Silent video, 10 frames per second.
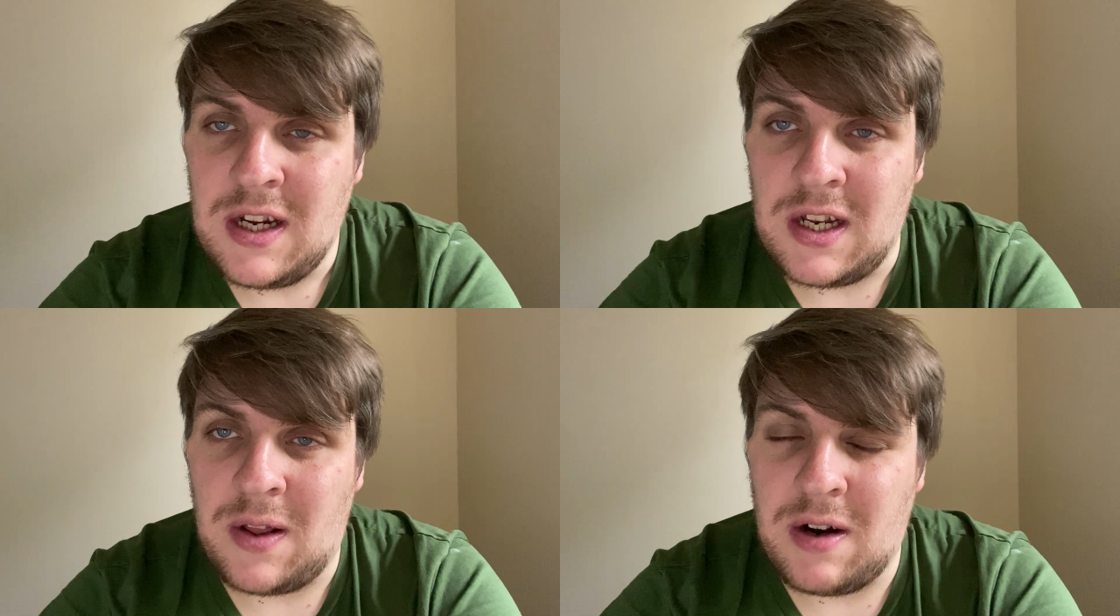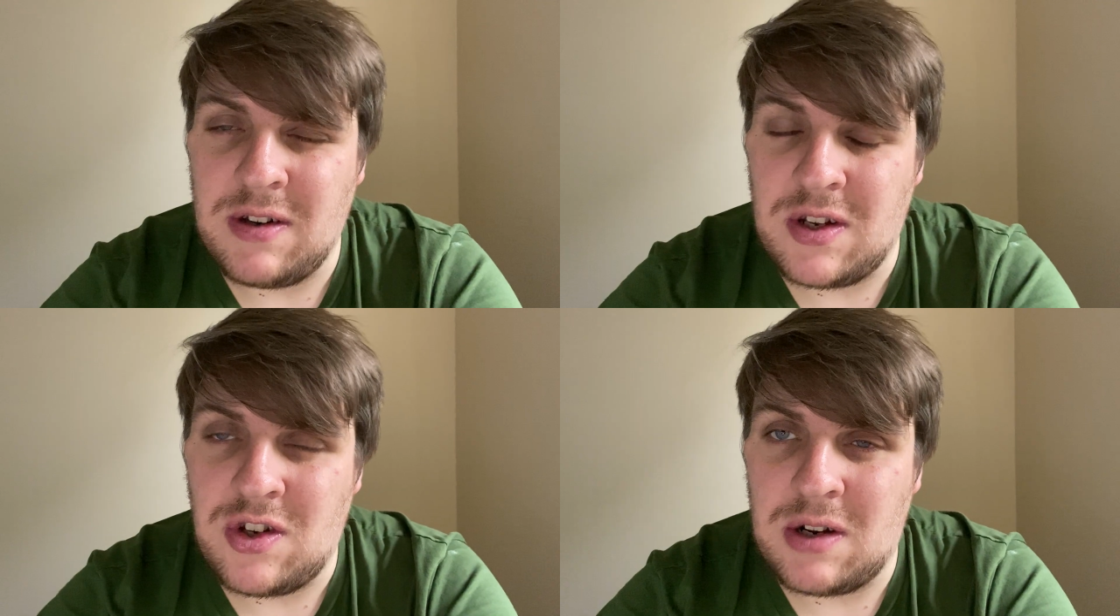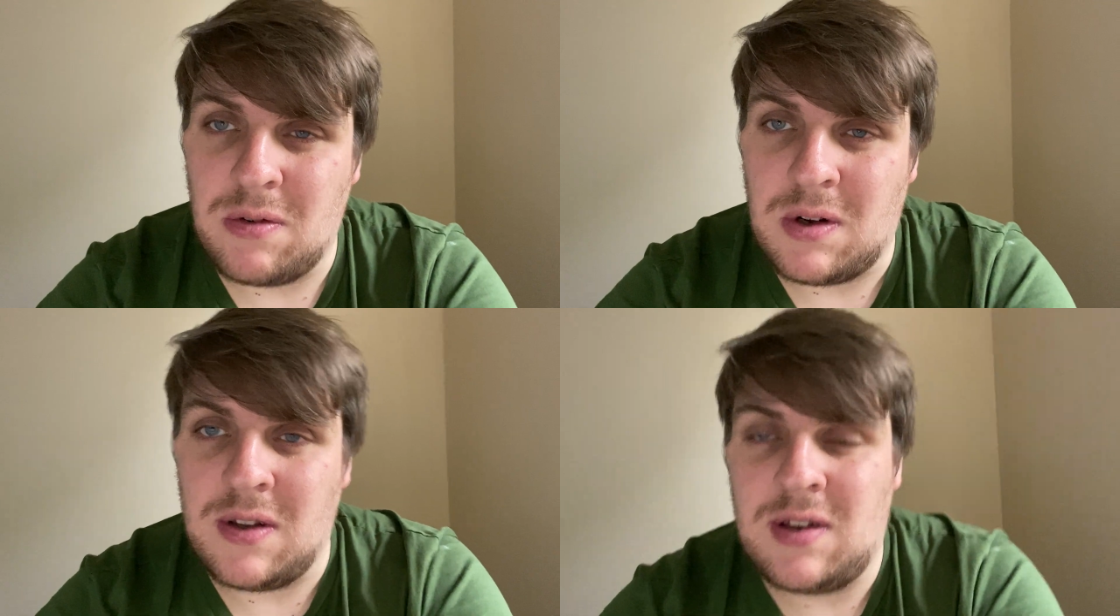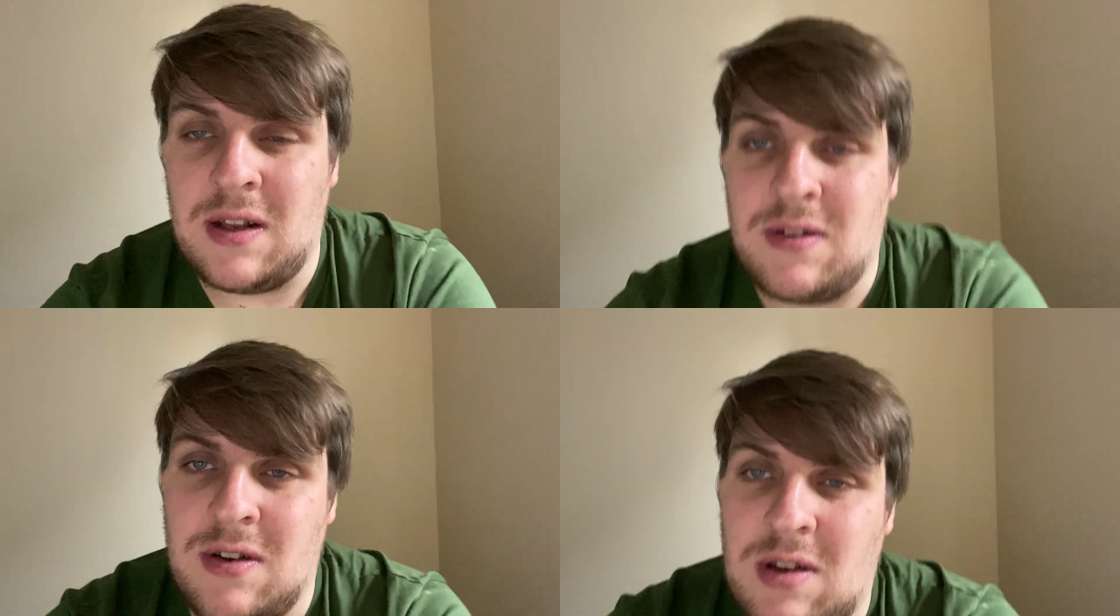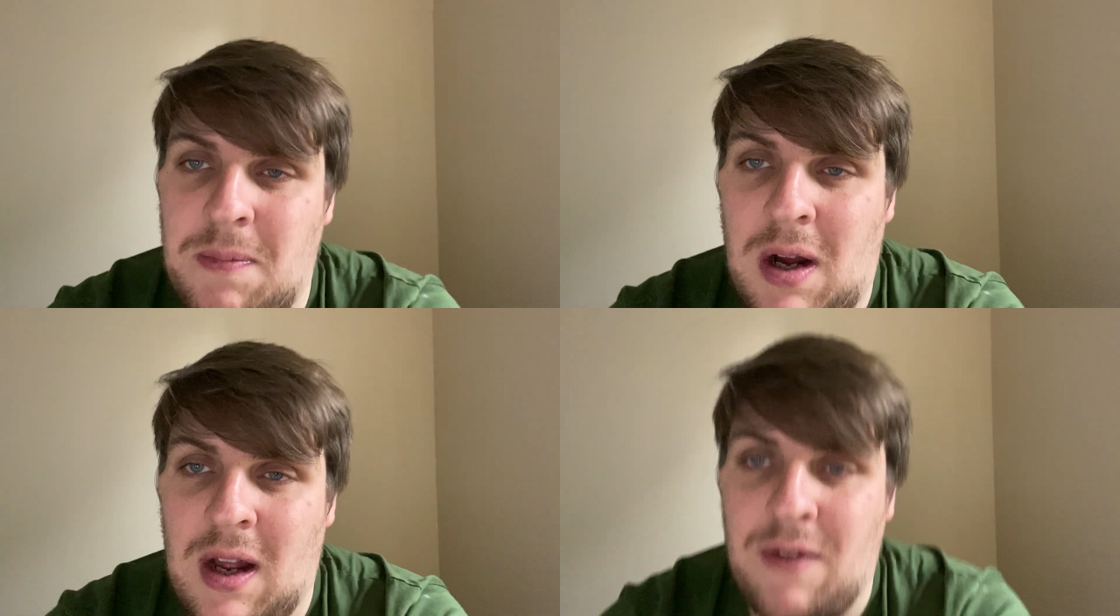you know, there is a general consensus
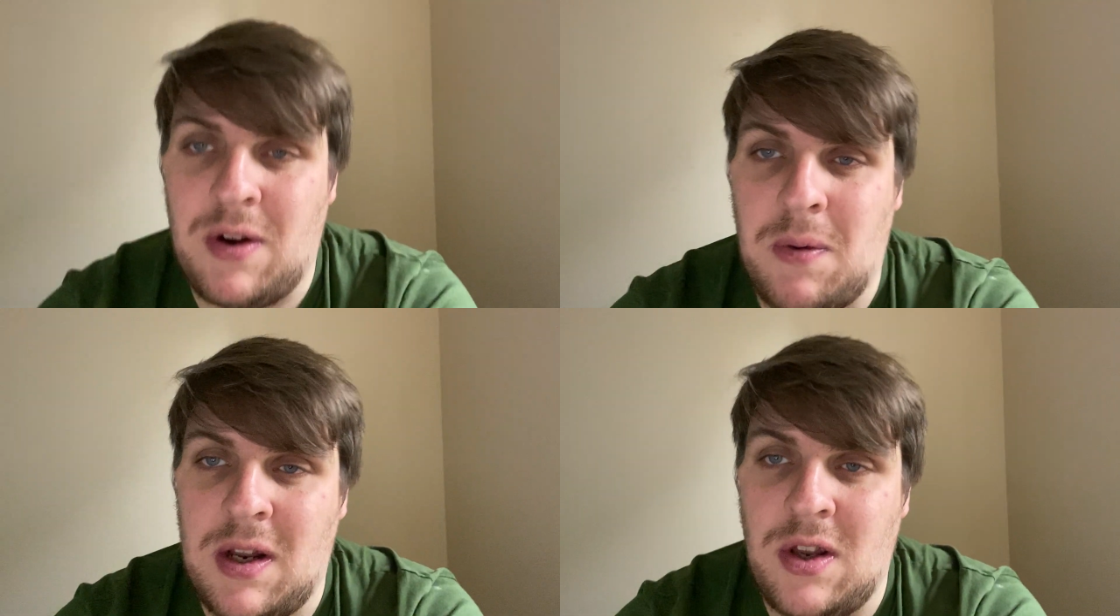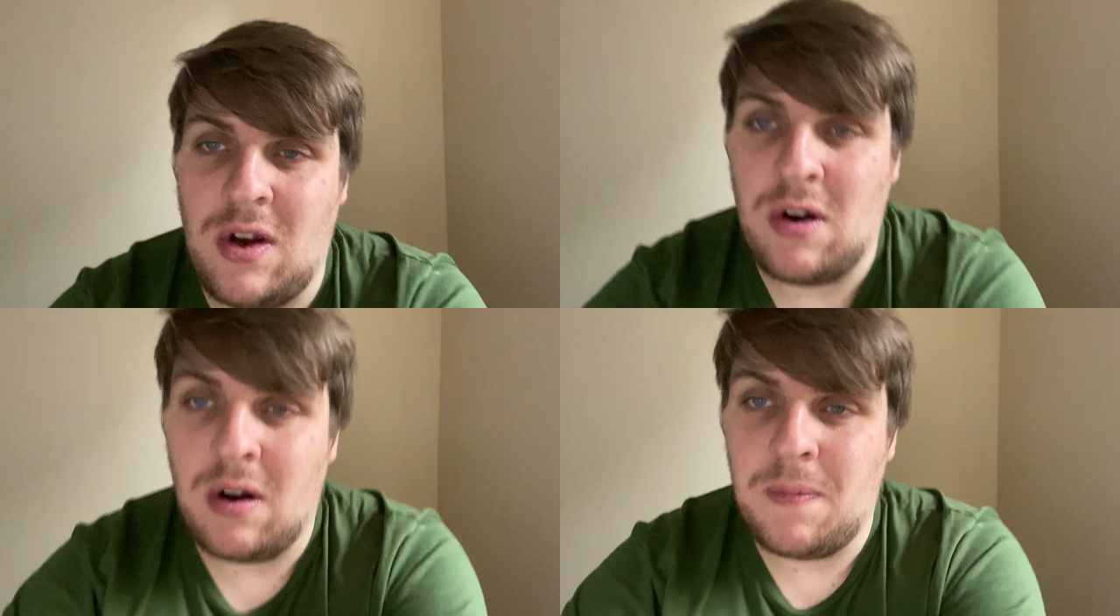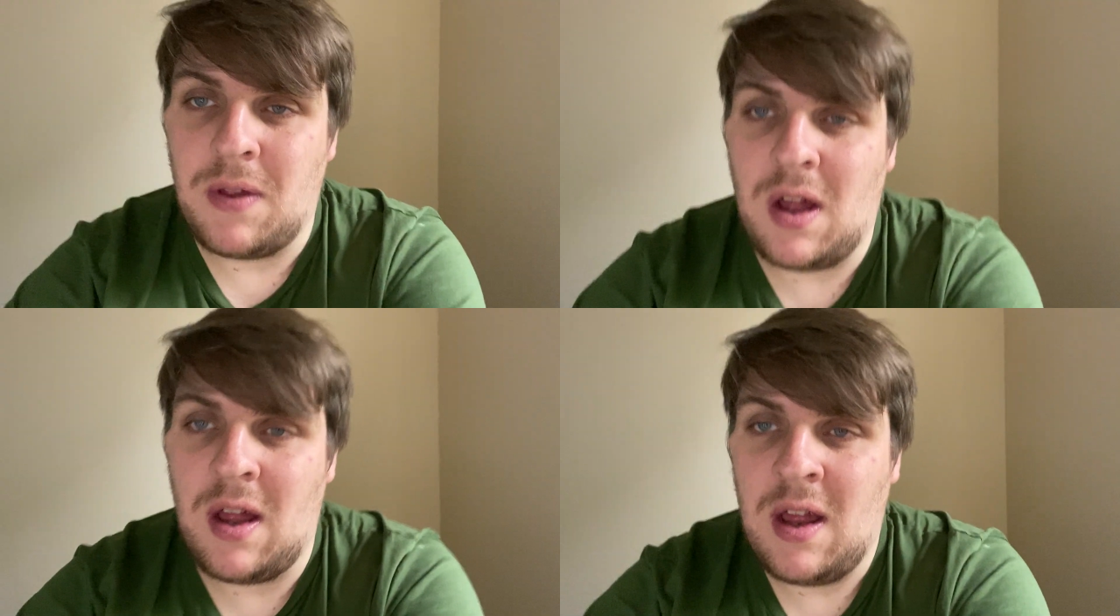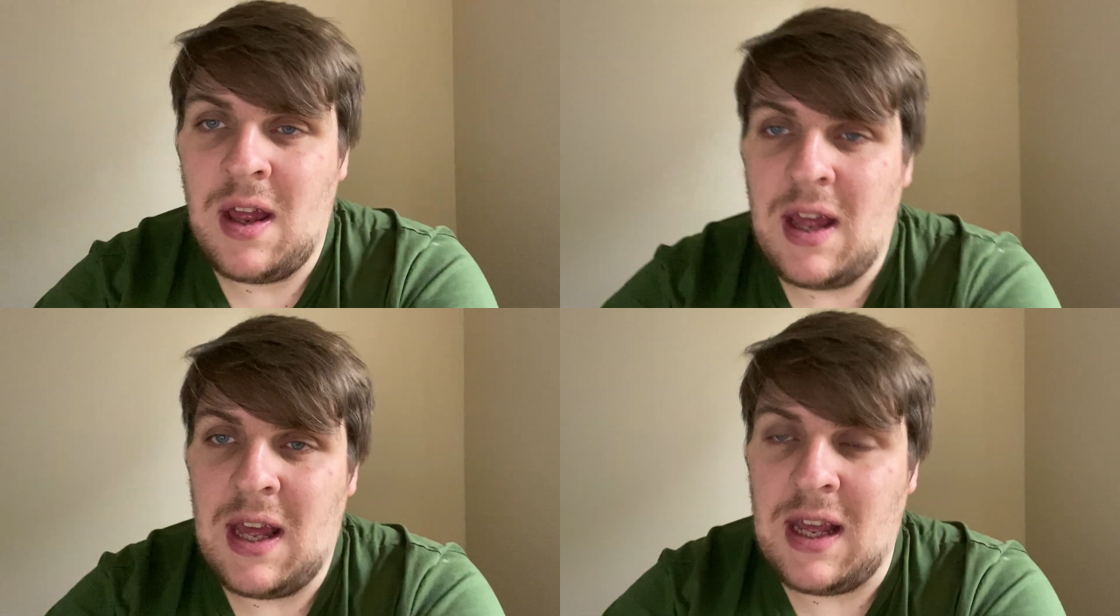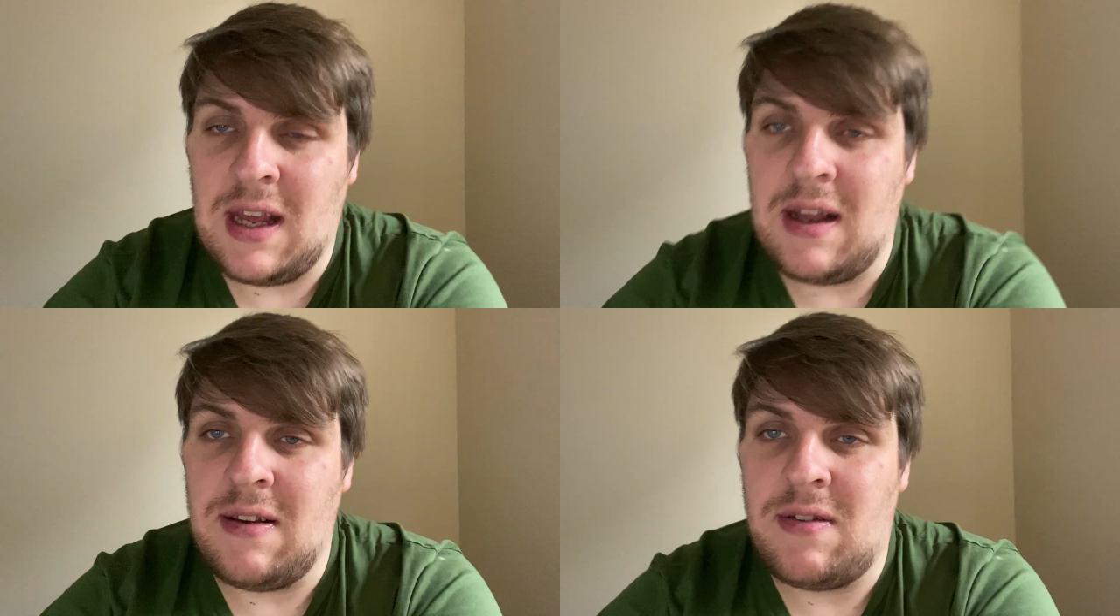among everyone in Europe that
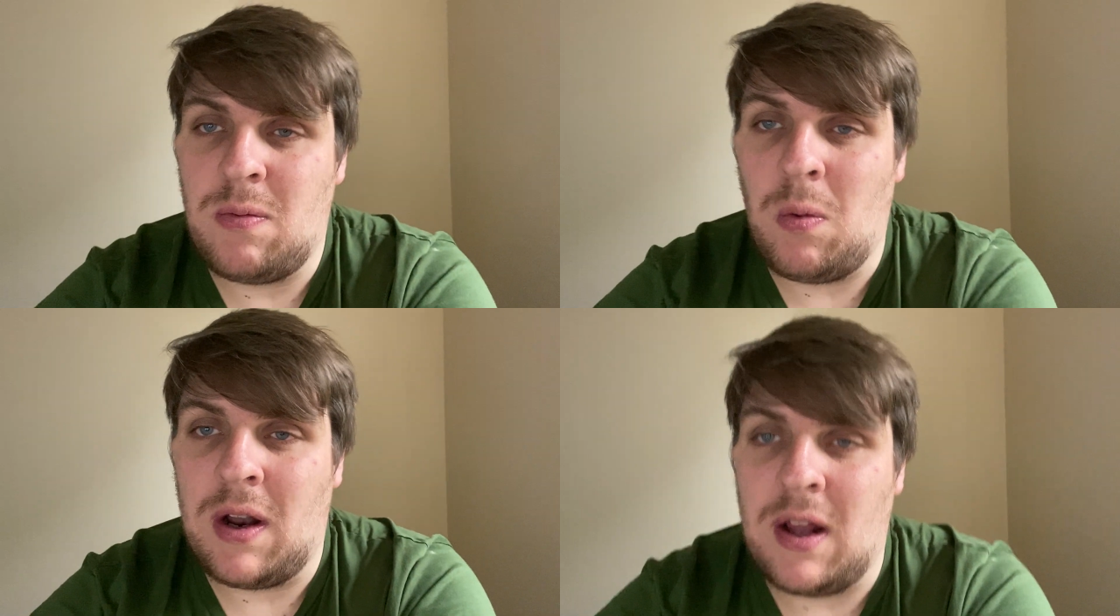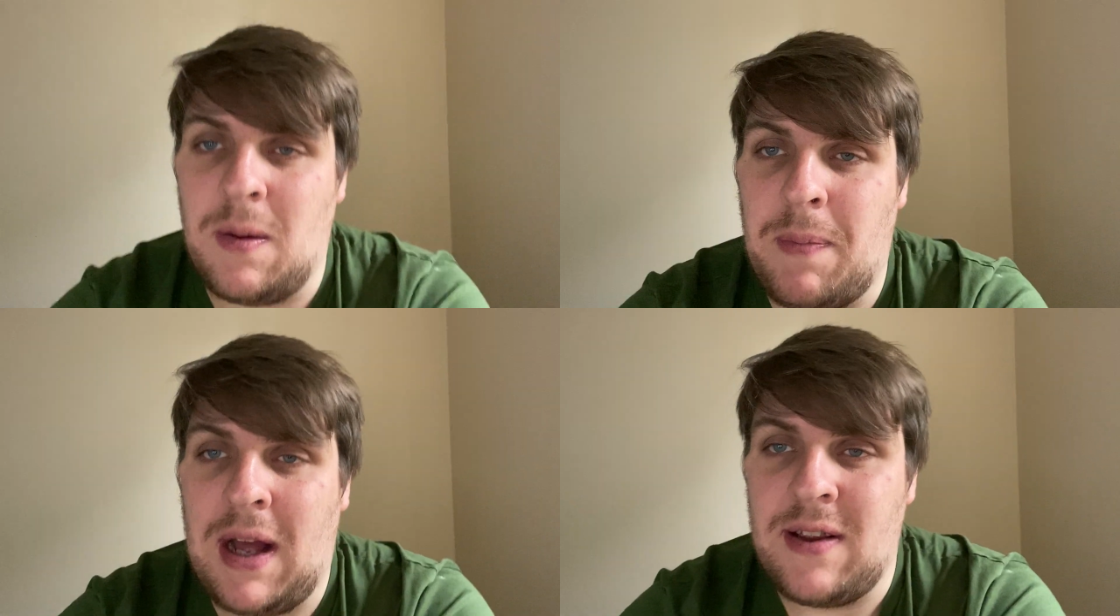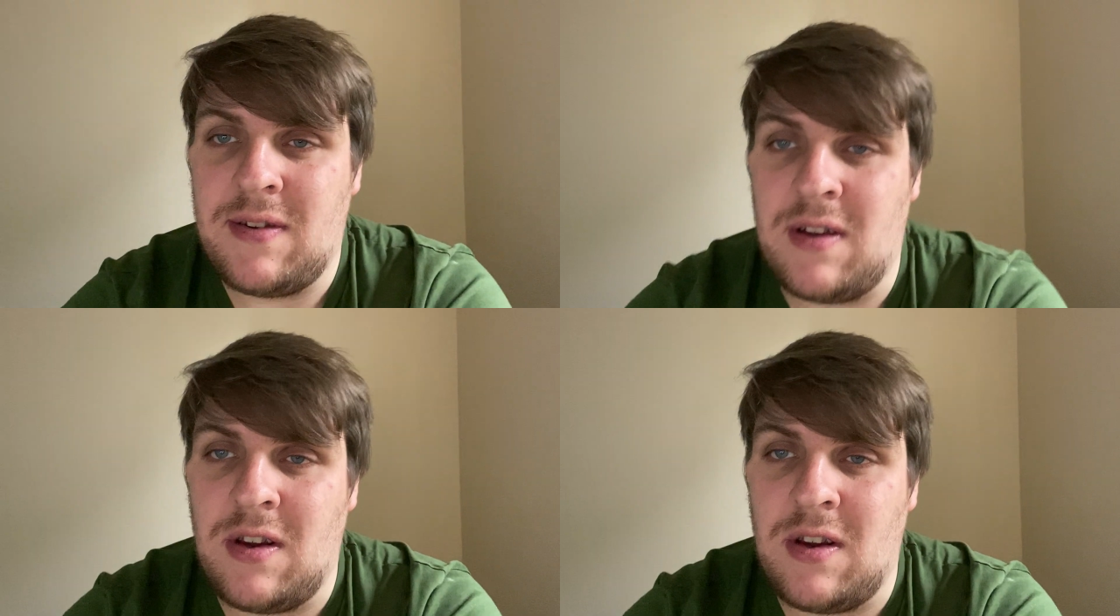he is one of the best.